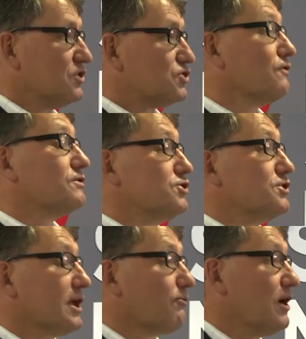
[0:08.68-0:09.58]
Service
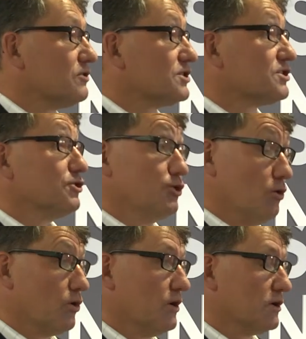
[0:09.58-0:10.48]
New South Wales is a
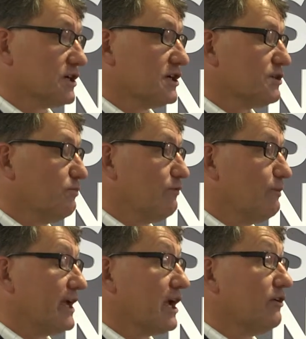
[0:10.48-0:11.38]
new organisation.
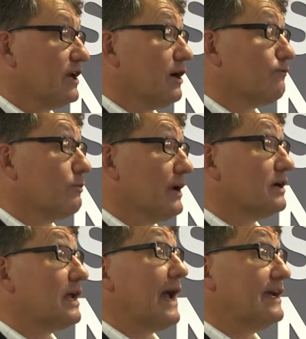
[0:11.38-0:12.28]
We've been going now for
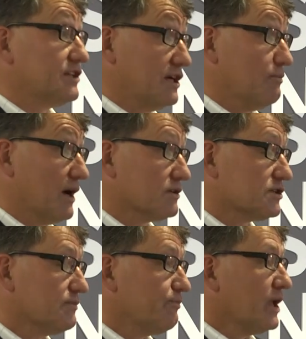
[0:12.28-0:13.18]
about 18 months